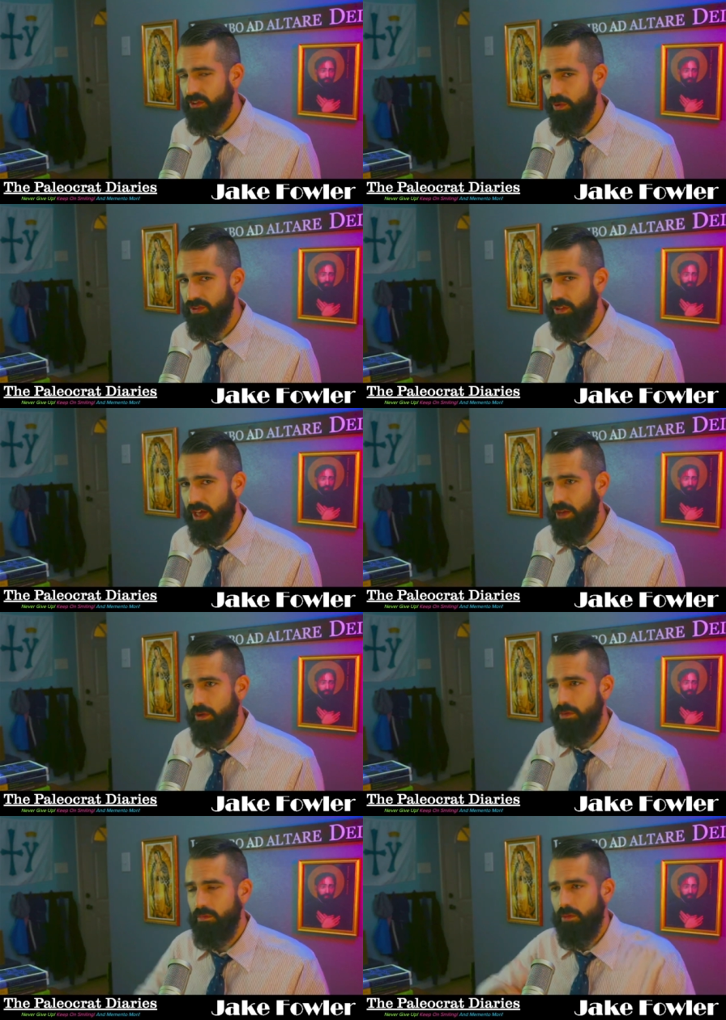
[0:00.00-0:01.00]
was a
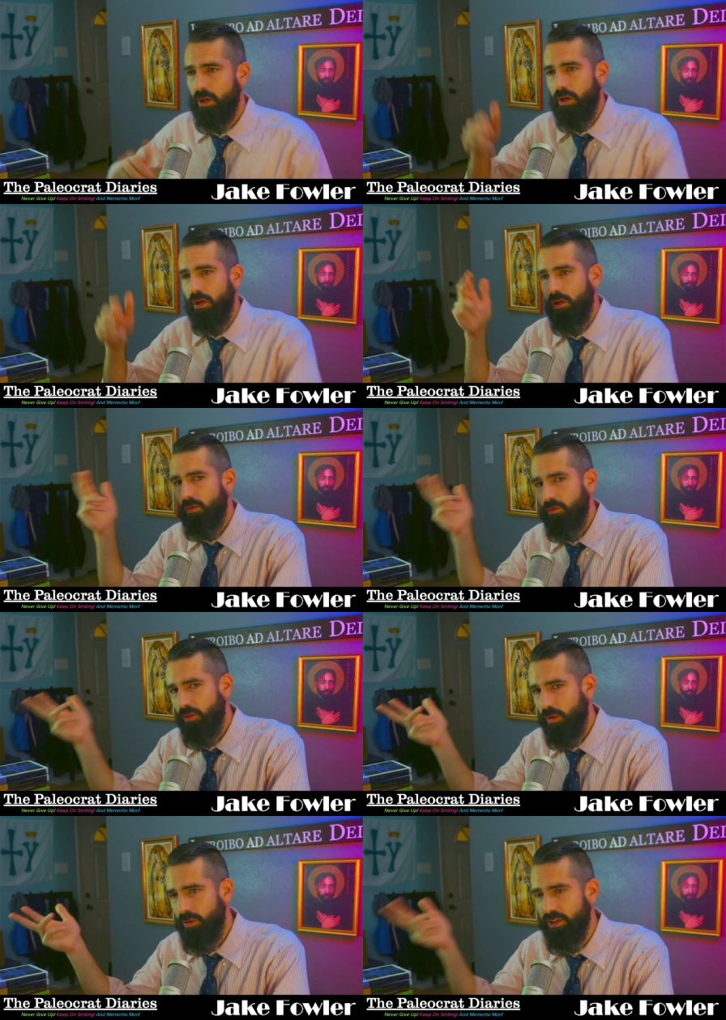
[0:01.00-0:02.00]
layman.
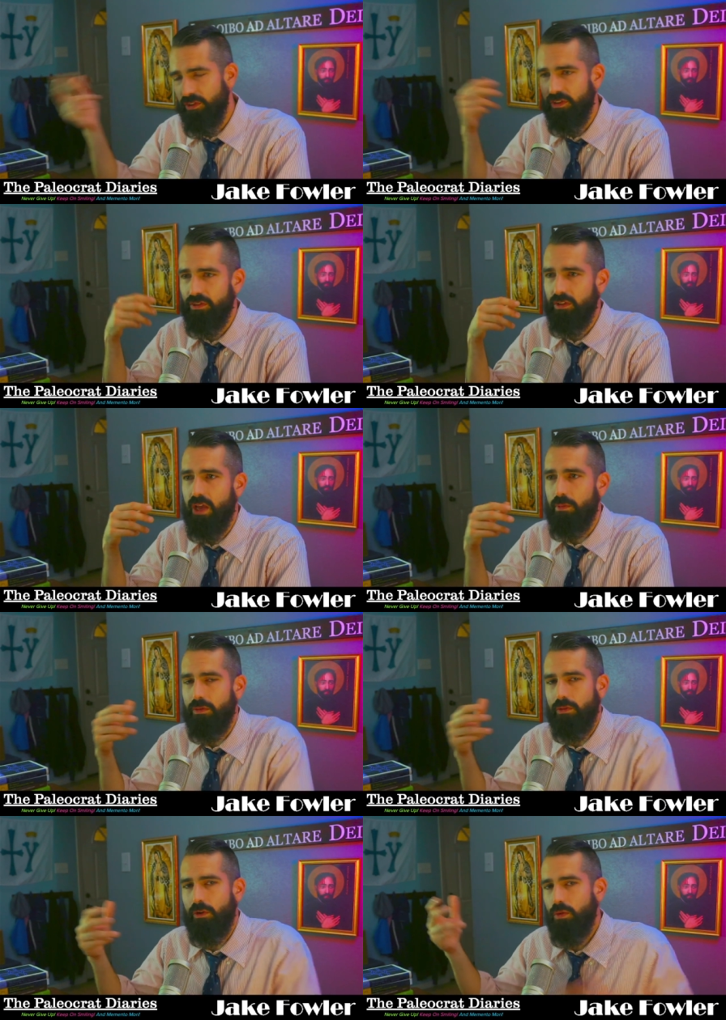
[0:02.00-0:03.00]
Photius is a layman.
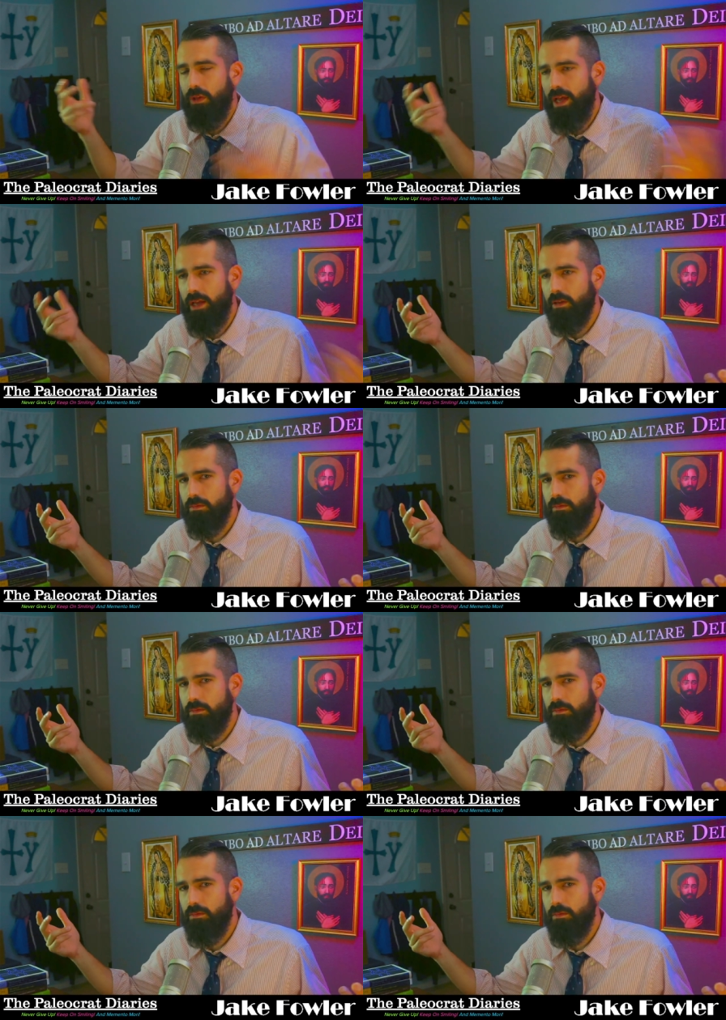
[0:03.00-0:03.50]
They're related.